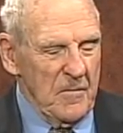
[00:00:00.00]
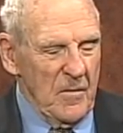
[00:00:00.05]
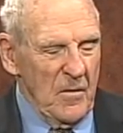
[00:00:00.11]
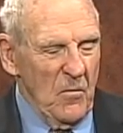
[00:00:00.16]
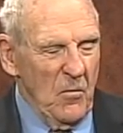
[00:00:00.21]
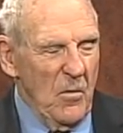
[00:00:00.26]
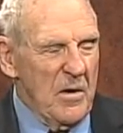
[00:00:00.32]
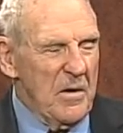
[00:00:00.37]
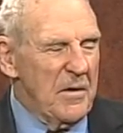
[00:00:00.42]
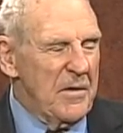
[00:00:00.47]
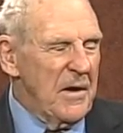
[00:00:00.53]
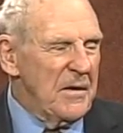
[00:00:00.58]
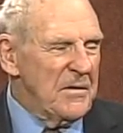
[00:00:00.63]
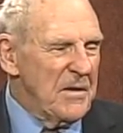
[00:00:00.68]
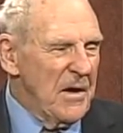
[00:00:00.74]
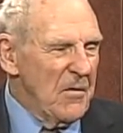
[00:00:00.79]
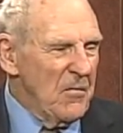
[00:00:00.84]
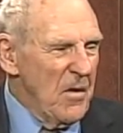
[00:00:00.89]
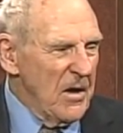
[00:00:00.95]
And one of the things
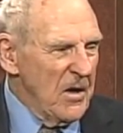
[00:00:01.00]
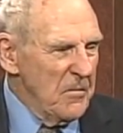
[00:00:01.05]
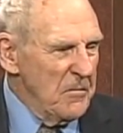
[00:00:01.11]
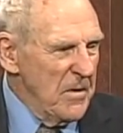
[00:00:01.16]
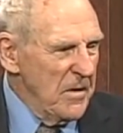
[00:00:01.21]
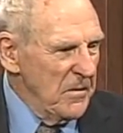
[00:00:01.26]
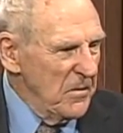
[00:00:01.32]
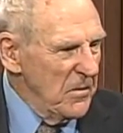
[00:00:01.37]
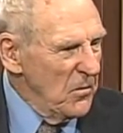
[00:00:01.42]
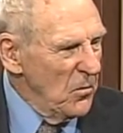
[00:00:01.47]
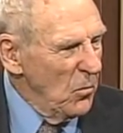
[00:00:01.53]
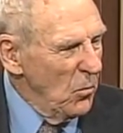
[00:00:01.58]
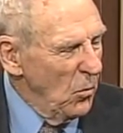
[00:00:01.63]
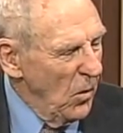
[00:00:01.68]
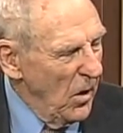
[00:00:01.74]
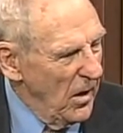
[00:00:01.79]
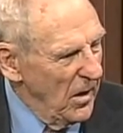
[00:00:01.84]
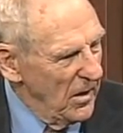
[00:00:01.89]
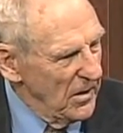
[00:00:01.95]
I recommended
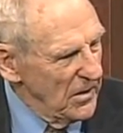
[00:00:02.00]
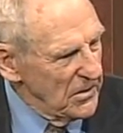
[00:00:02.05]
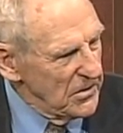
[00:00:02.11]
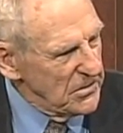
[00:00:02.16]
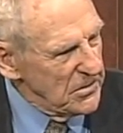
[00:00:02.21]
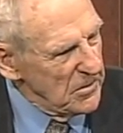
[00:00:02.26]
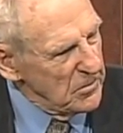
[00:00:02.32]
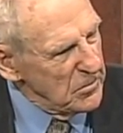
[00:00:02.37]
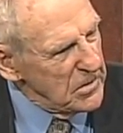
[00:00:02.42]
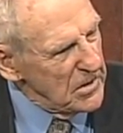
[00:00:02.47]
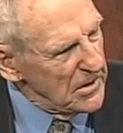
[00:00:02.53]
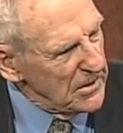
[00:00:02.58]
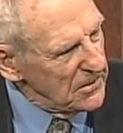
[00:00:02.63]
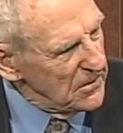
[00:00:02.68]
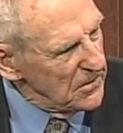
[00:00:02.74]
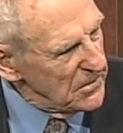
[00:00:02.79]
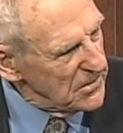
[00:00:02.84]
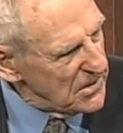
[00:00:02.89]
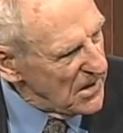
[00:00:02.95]
was
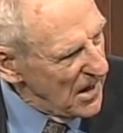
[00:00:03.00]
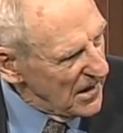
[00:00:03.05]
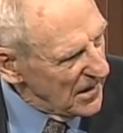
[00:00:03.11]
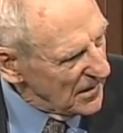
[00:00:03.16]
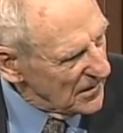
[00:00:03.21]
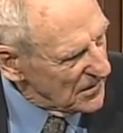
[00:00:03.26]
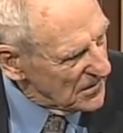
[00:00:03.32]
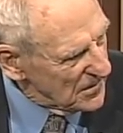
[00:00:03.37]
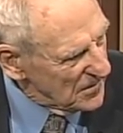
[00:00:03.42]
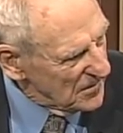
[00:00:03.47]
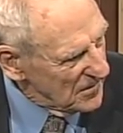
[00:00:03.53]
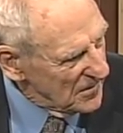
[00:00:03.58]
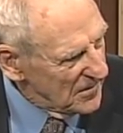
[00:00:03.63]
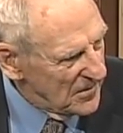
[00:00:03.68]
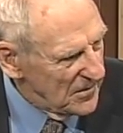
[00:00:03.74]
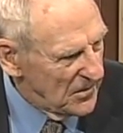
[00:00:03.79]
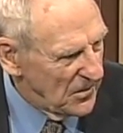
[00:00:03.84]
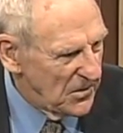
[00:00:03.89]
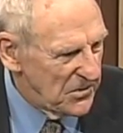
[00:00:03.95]
political science.
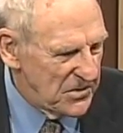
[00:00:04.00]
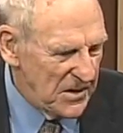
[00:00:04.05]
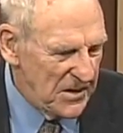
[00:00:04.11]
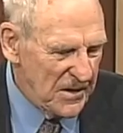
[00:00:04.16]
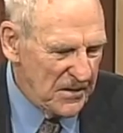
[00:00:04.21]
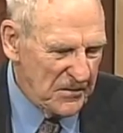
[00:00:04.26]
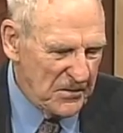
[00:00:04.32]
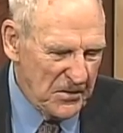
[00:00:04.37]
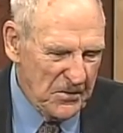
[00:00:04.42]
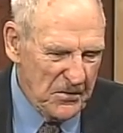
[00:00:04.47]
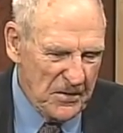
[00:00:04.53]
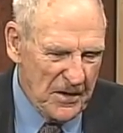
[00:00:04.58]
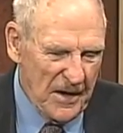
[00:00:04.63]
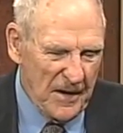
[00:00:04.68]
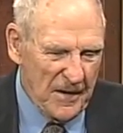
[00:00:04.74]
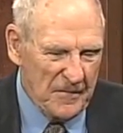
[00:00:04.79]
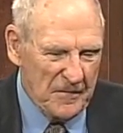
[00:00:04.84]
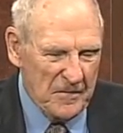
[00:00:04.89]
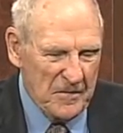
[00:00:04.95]
Of course, they didn't do
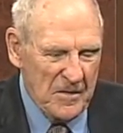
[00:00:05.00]
that.